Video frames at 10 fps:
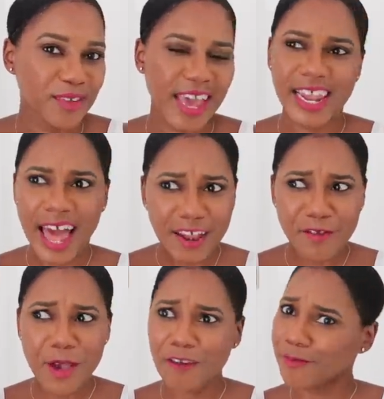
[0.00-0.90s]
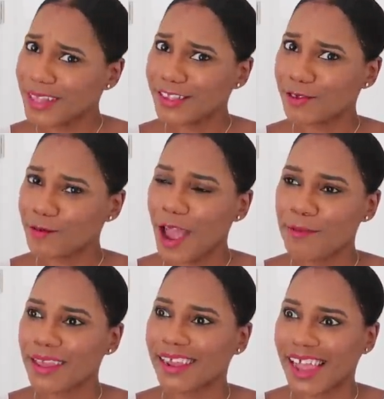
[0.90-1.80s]
And a lot of you have been
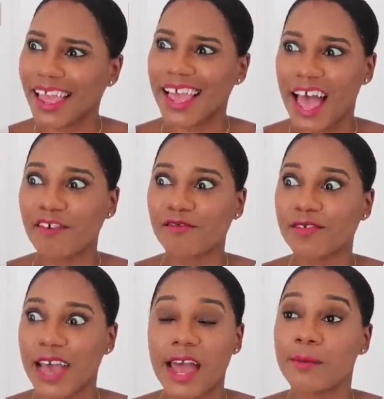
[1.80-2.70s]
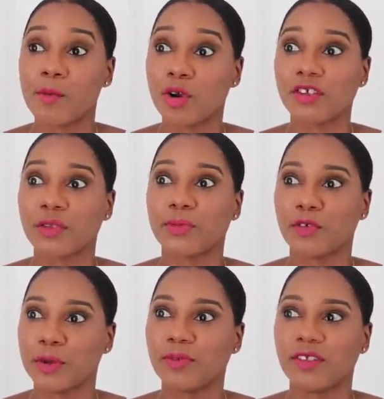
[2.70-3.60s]
subscribing. Like, I've gotten more
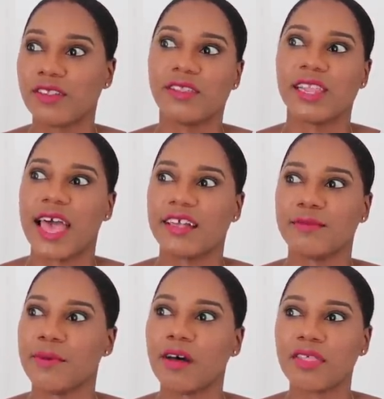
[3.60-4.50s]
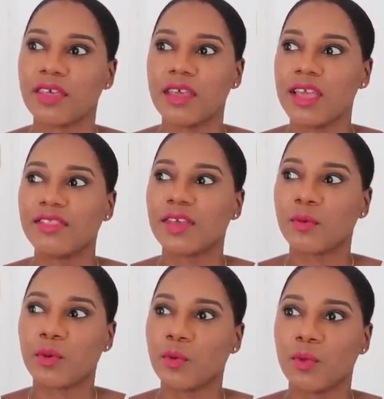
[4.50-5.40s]
subscriptions in the last month
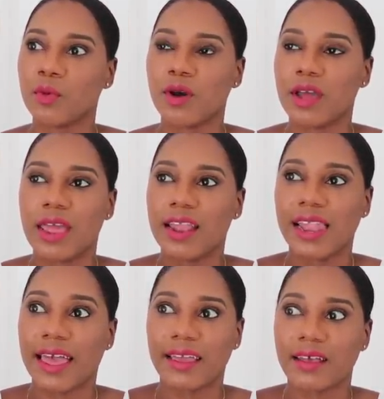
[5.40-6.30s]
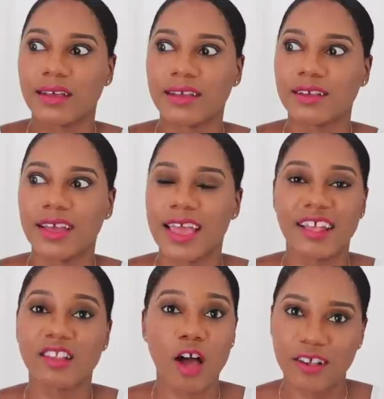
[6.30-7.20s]
than like
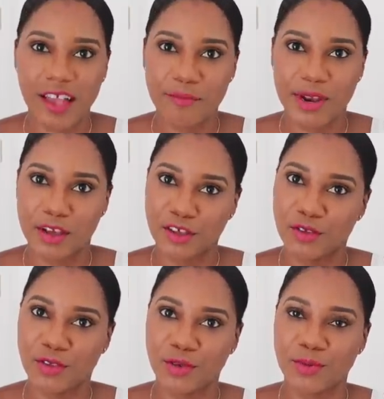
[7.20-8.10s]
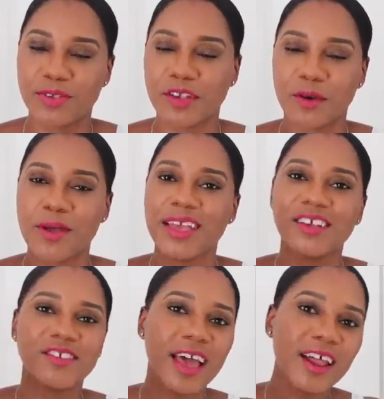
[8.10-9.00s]
as long as I've been on YouTube. So
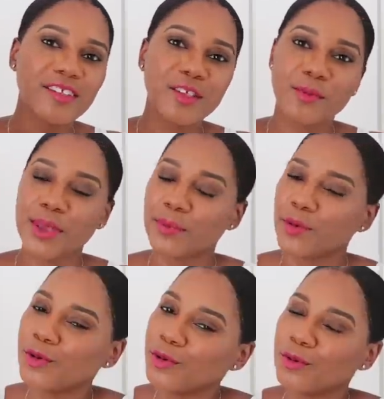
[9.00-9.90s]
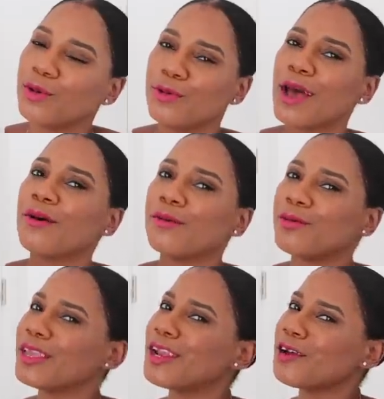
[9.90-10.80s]
shout out to the people who know.
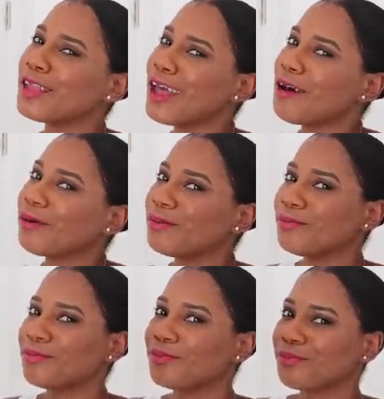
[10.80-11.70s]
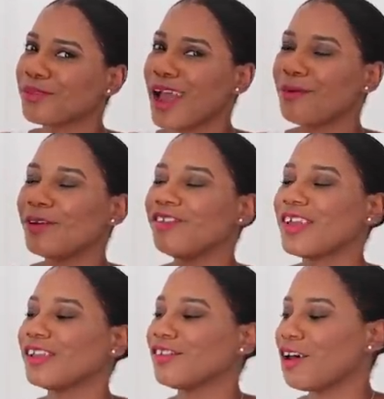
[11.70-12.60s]
When you know, you know. I
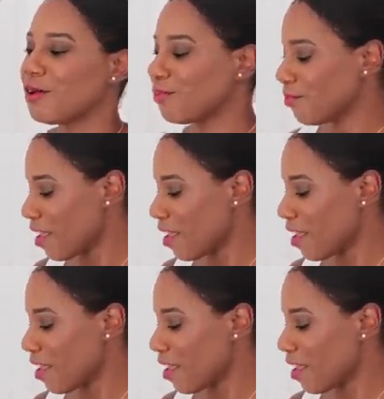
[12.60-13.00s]
appreciate y'all.